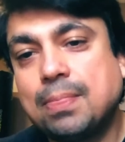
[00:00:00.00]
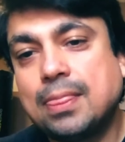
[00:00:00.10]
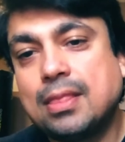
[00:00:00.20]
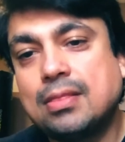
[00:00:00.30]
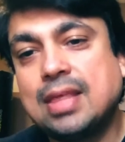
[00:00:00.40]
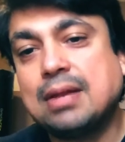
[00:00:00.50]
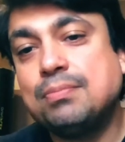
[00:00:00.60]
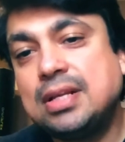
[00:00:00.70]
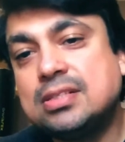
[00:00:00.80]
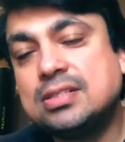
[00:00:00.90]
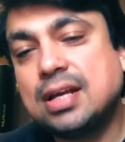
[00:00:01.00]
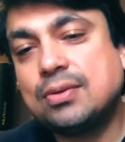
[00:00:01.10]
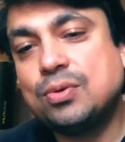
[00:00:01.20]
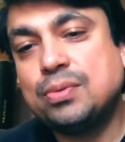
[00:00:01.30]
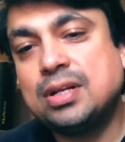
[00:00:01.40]
that means that
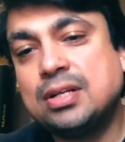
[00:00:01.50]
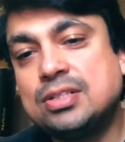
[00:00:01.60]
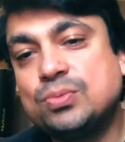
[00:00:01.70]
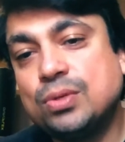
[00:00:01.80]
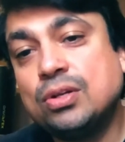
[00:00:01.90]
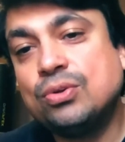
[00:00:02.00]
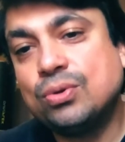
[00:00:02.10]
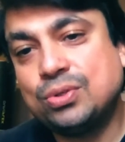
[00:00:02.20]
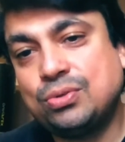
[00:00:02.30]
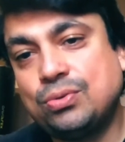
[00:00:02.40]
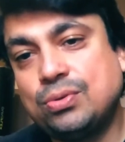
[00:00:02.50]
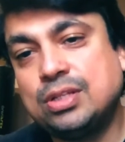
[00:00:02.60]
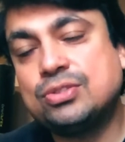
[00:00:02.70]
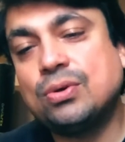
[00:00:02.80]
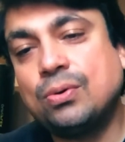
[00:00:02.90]
Kubernetes will go through
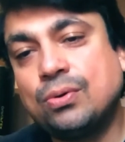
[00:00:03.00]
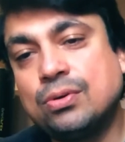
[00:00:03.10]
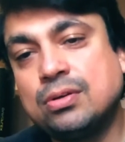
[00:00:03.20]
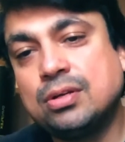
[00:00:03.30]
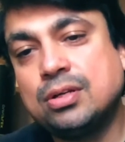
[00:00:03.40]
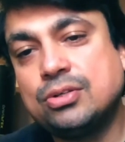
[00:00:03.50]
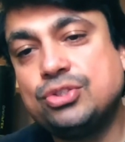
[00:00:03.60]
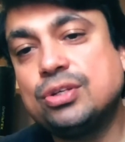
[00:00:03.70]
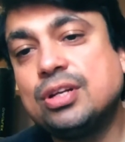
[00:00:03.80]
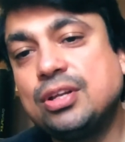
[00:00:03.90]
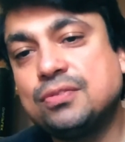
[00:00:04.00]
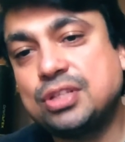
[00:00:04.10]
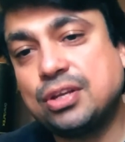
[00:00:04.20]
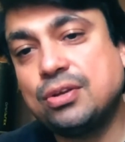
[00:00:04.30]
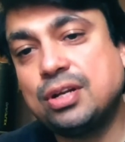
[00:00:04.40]
its own journey of
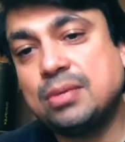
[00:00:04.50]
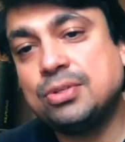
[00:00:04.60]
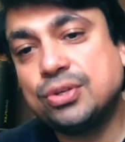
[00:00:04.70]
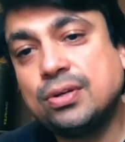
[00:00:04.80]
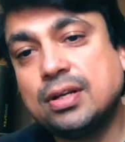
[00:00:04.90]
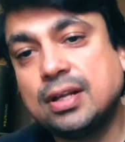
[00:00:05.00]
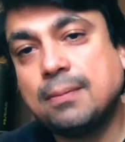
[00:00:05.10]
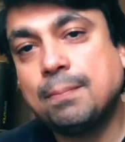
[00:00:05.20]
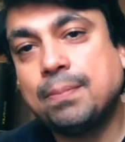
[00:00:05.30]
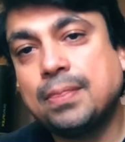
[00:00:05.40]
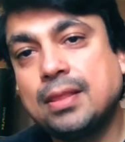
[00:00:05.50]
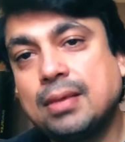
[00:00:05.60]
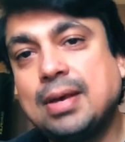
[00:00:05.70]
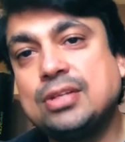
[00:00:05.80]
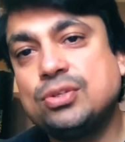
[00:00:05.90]
security maturity.
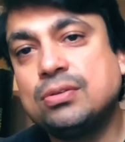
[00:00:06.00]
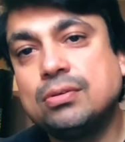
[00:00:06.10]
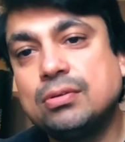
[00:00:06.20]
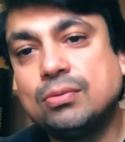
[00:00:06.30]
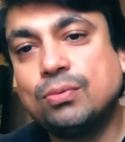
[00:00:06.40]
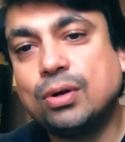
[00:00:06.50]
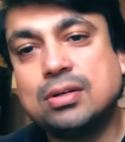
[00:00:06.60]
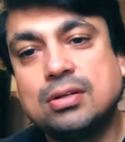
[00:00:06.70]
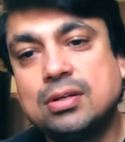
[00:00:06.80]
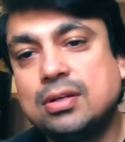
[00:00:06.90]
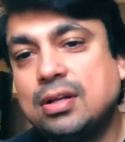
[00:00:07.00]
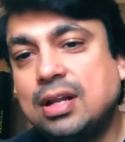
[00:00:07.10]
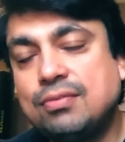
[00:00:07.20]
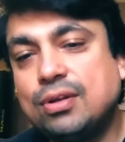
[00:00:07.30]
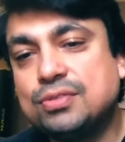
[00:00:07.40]
Imagine what
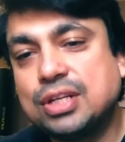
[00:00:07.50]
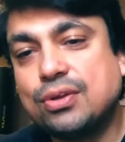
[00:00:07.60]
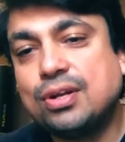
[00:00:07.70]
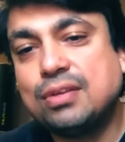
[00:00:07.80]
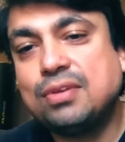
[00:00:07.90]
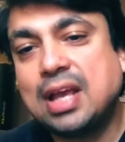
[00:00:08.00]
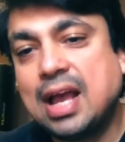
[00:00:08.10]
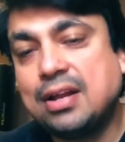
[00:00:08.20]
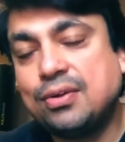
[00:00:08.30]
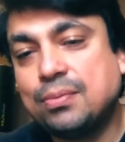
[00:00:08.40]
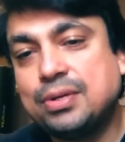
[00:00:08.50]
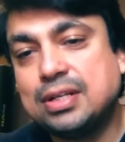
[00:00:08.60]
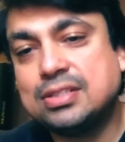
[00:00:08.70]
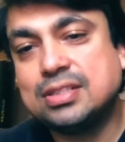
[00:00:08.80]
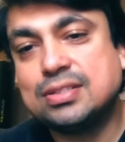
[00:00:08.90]
level of security we had in operating
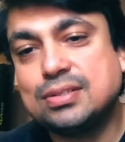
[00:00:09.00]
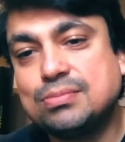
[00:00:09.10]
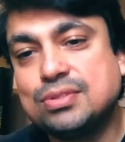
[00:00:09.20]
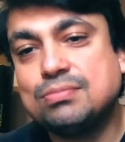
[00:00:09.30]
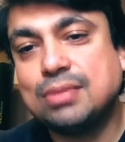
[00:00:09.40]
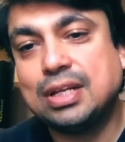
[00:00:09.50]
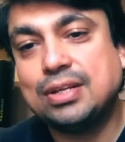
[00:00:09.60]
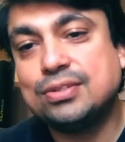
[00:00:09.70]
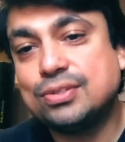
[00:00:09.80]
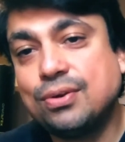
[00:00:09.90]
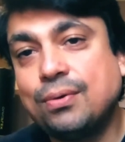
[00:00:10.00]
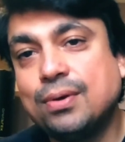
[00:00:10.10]
systems many years ago,